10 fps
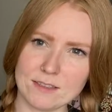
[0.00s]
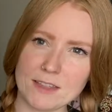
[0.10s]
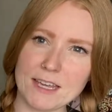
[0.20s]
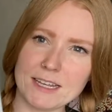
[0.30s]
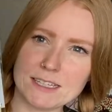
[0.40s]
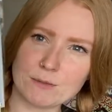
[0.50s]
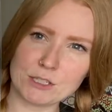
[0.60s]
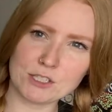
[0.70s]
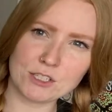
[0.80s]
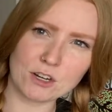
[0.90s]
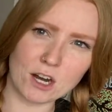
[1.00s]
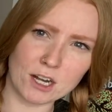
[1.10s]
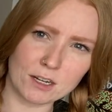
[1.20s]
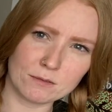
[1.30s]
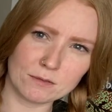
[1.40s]
These, which
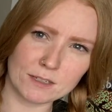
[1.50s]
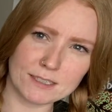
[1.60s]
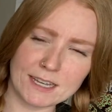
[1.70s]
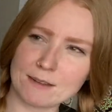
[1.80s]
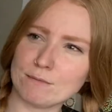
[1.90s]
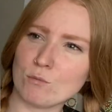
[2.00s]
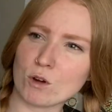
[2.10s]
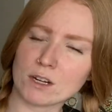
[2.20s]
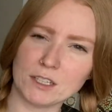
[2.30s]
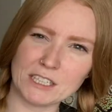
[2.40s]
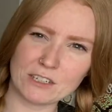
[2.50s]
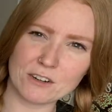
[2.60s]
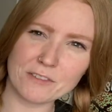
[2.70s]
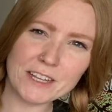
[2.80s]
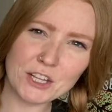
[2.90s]
are, it's like more
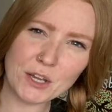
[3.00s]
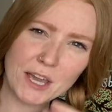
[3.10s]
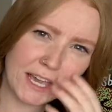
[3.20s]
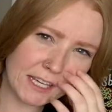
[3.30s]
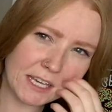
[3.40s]
calligraphy looking.